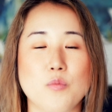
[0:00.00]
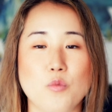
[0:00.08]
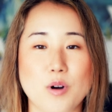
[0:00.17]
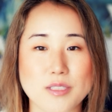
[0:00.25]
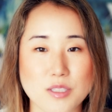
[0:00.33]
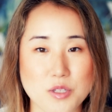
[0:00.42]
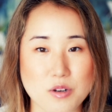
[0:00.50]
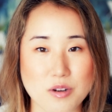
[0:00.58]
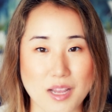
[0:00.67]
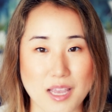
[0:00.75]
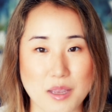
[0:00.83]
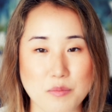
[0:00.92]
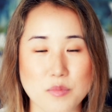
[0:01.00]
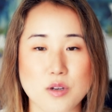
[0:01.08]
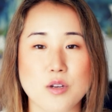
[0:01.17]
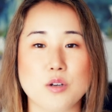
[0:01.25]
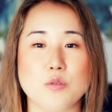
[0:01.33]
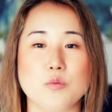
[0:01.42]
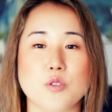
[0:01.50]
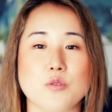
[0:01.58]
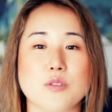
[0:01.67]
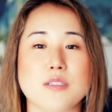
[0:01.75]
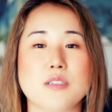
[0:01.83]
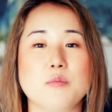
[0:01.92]
wasn't your name, would you
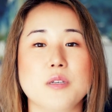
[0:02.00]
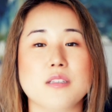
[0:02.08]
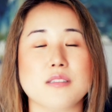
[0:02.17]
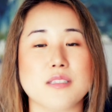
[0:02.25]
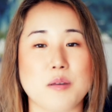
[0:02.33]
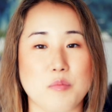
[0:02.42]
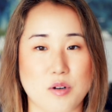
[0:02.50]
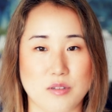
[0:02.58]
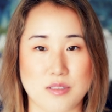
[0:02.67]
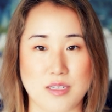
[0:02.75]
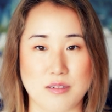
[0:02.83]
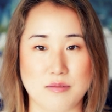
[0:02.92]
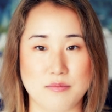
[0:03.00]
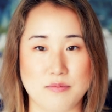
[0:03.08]
still be the same person?